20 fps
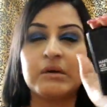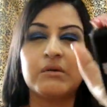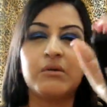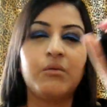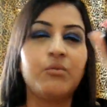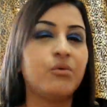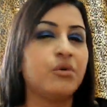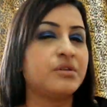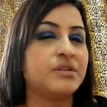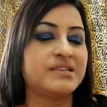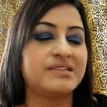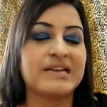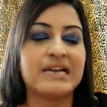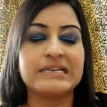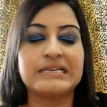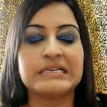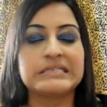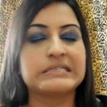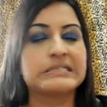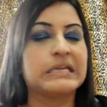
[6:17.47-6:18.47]
For most days, I
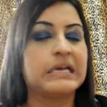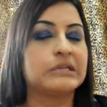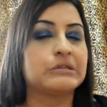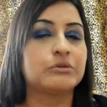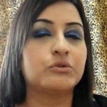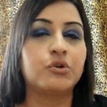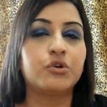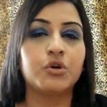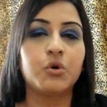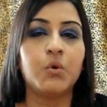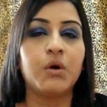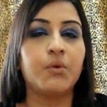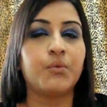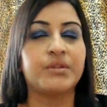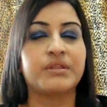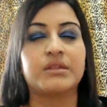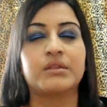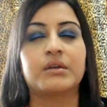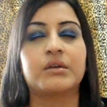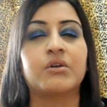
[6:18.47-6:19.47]
just like to go to work
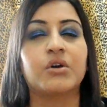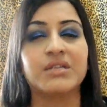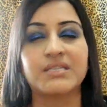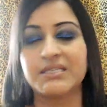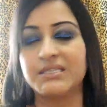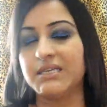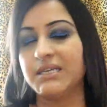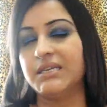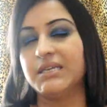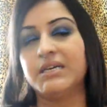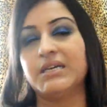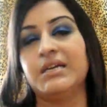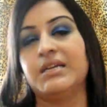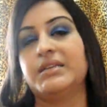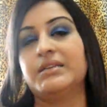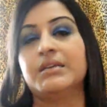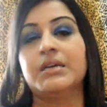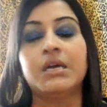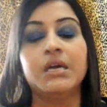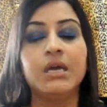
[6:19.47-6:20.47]
with concealer
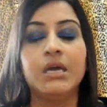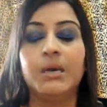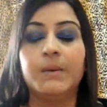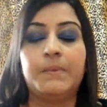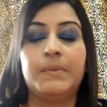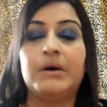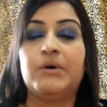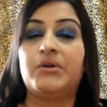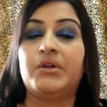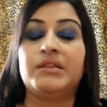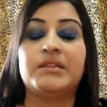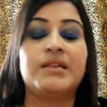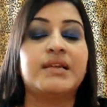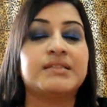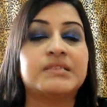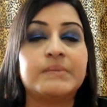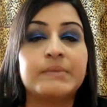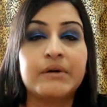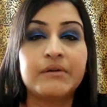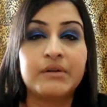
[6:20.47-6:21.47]
and powder and
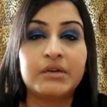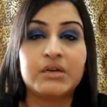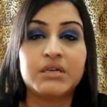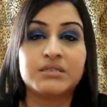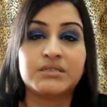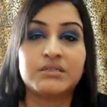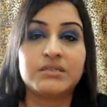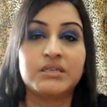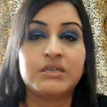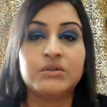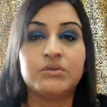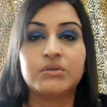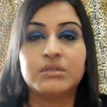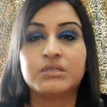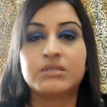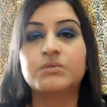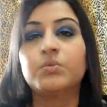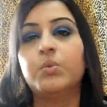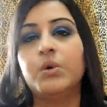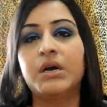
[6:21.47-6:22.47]
that's about it because, you know,
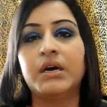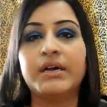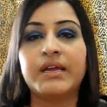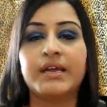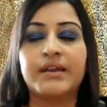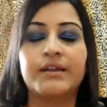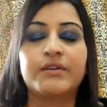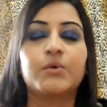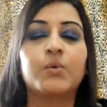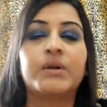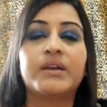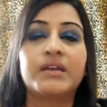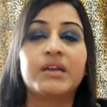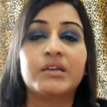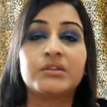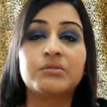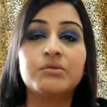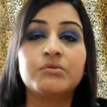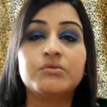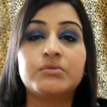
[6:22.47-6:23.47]
it's work and I don't want to
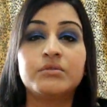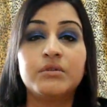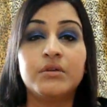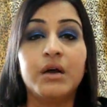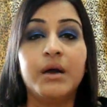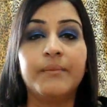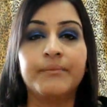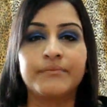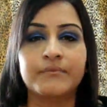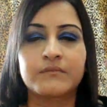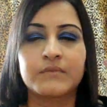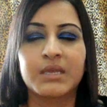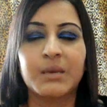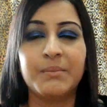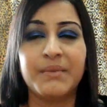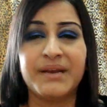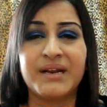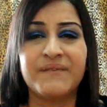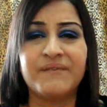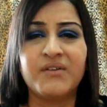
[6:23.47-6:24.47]
get too um,
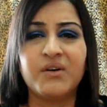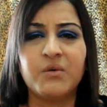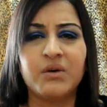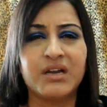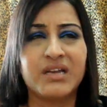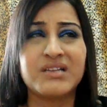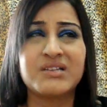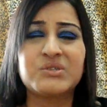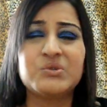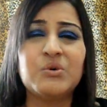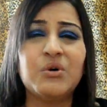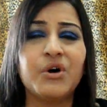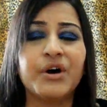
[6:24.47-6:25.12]
made up for work and it's too